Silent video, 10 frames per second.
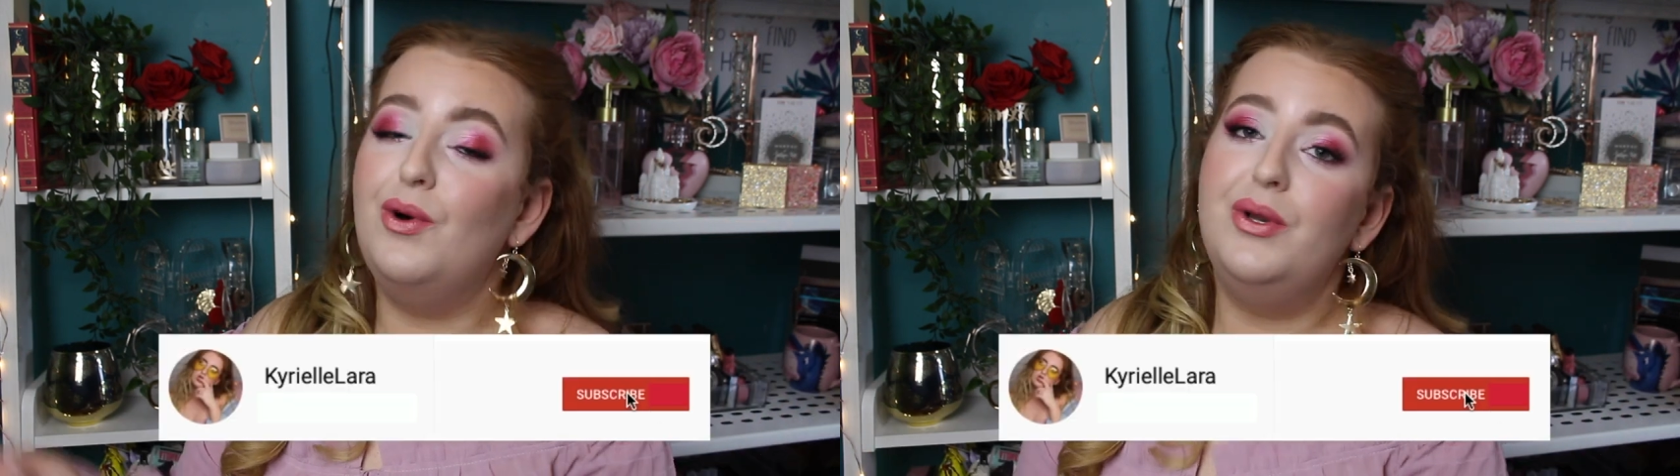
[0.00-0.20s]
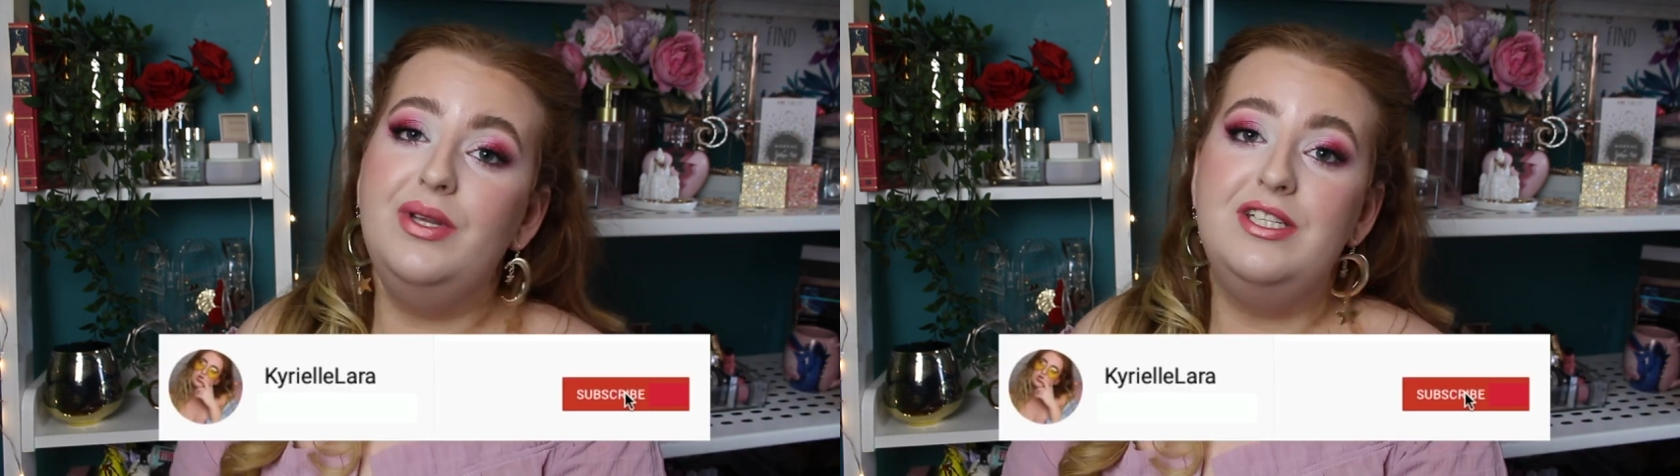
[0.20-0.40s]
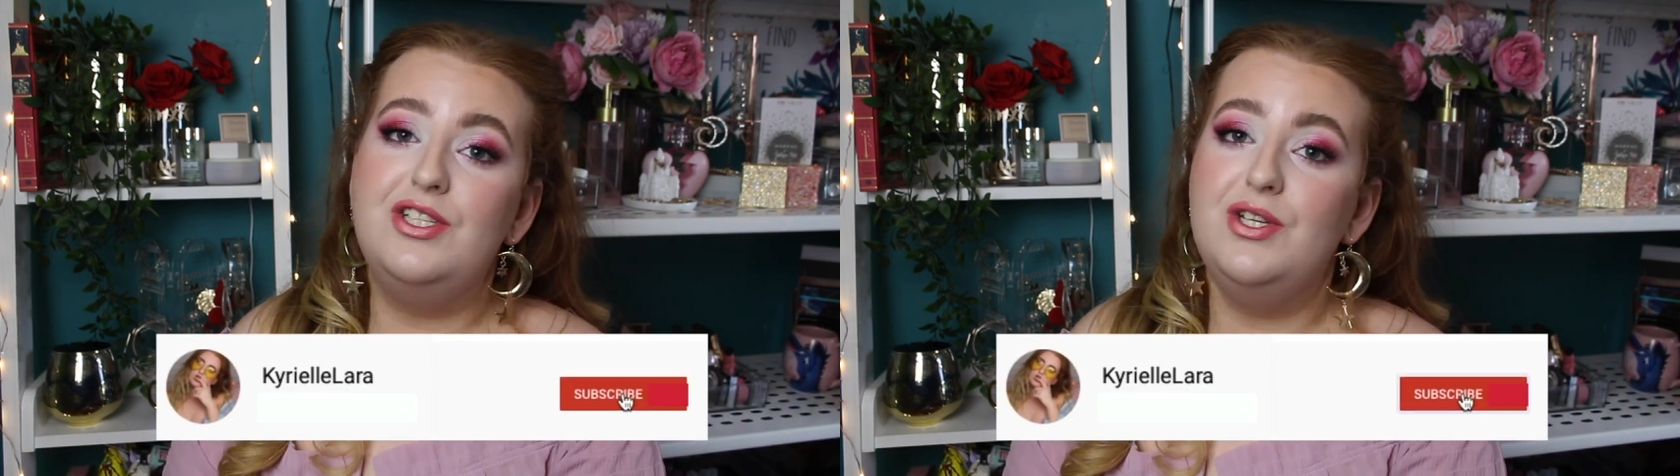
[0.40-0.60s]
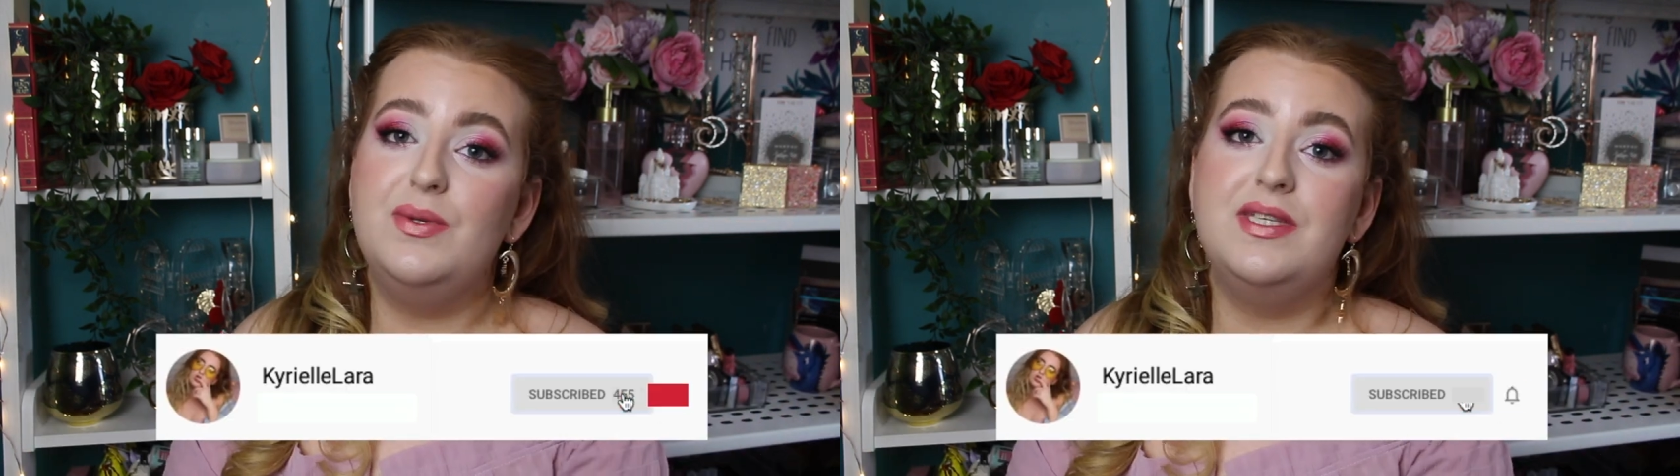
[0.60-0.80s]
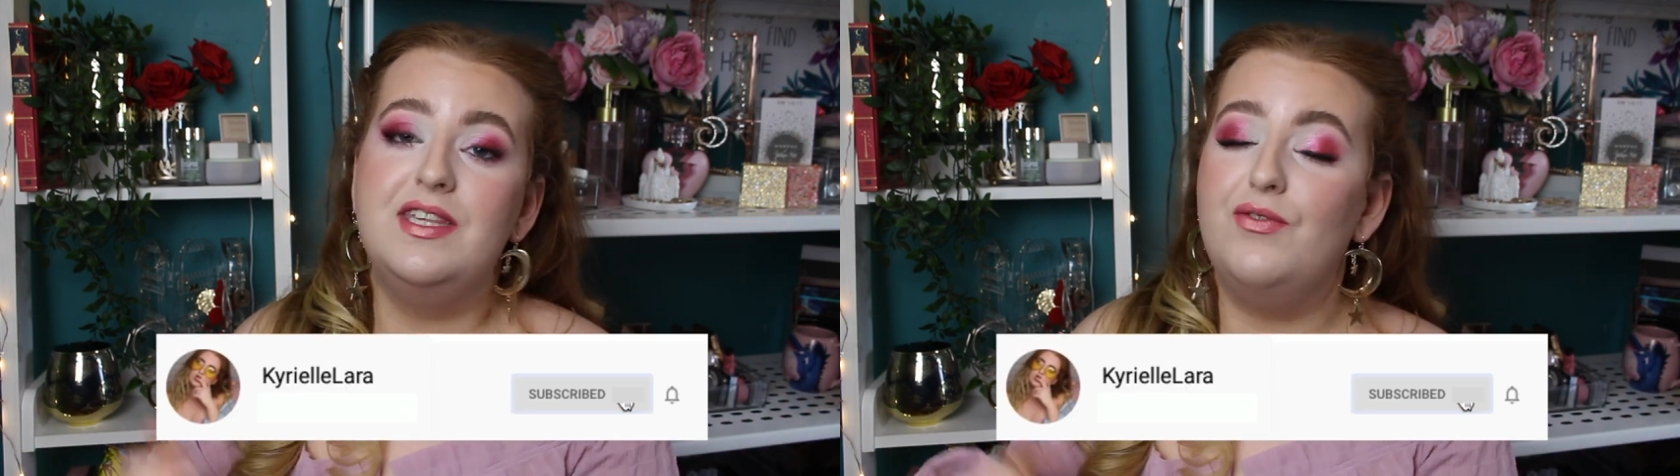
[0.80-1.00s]
All you need to
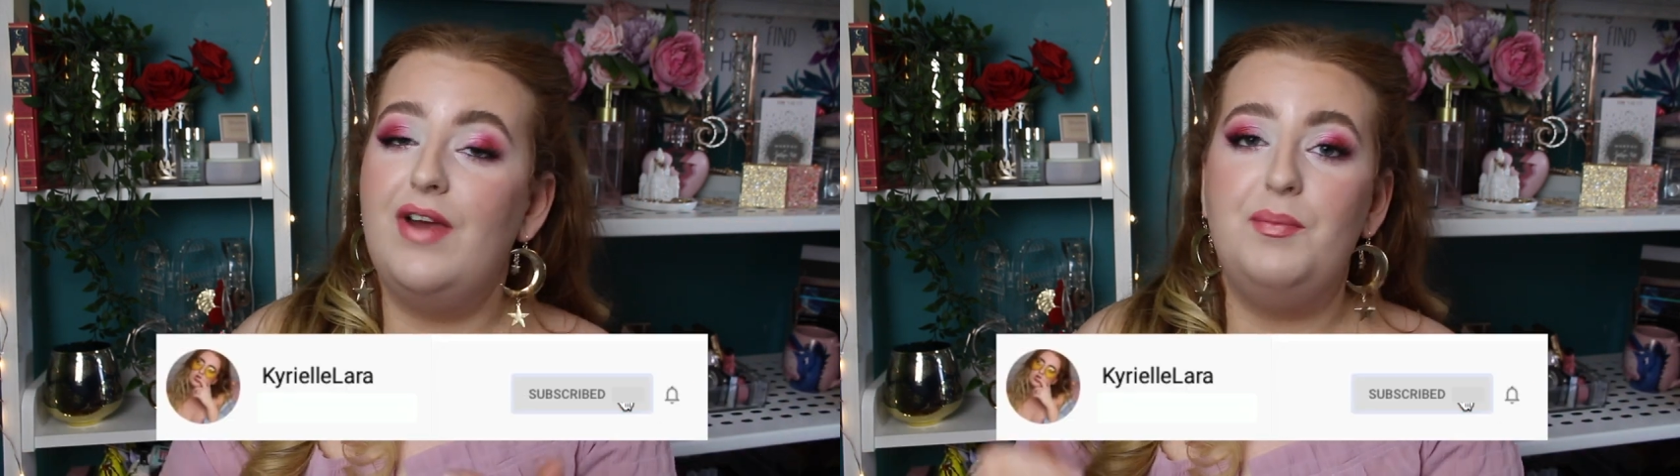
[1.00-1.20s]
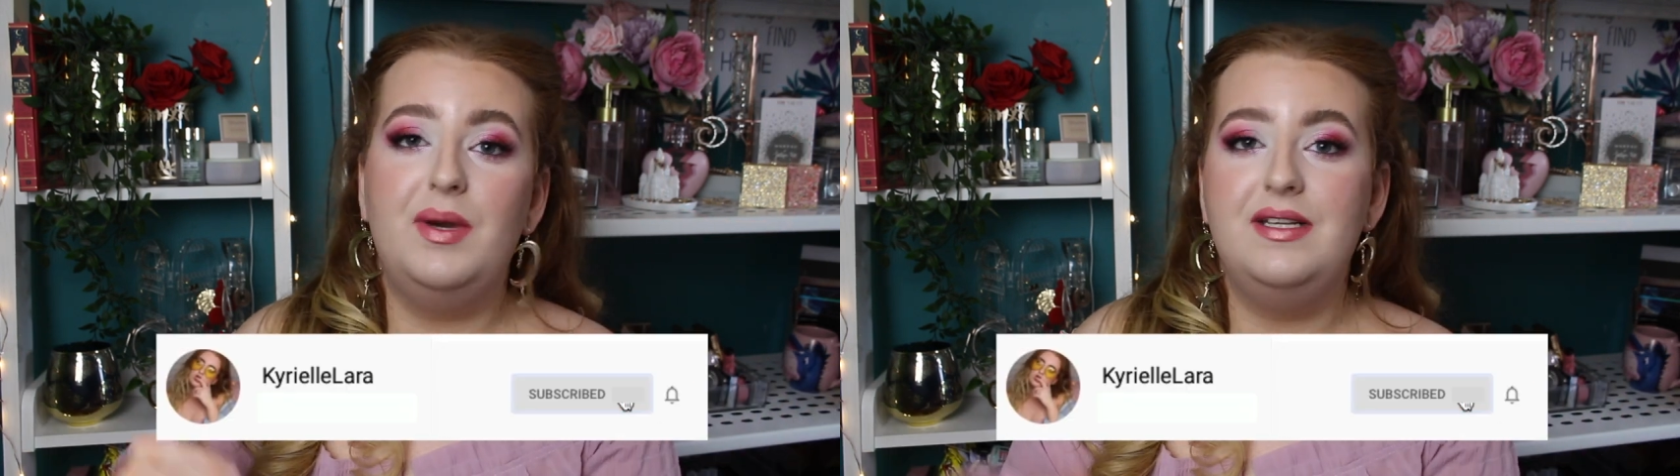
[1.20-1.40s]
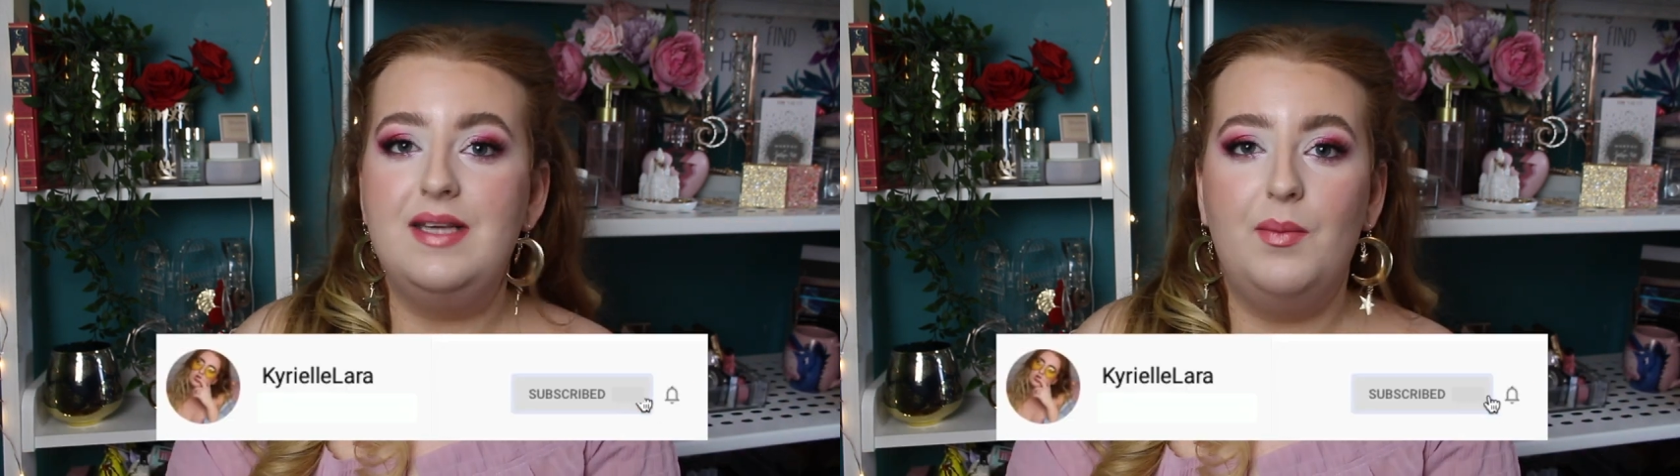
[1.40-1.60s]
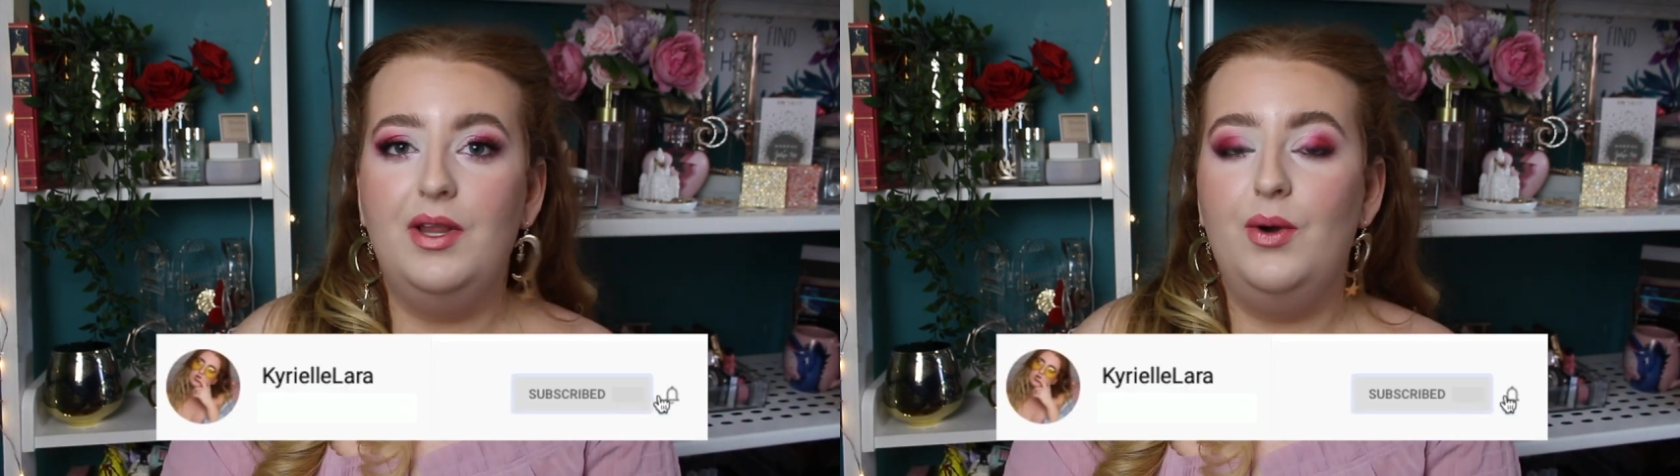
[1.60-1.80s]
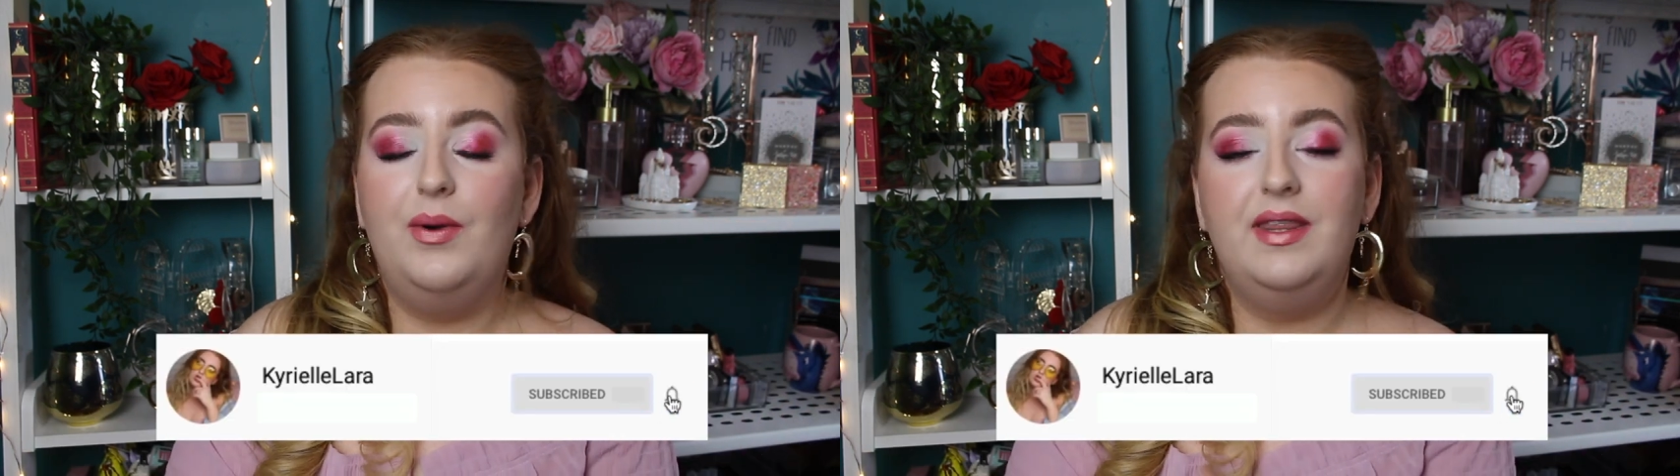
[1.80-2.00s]
do is hit the red button down below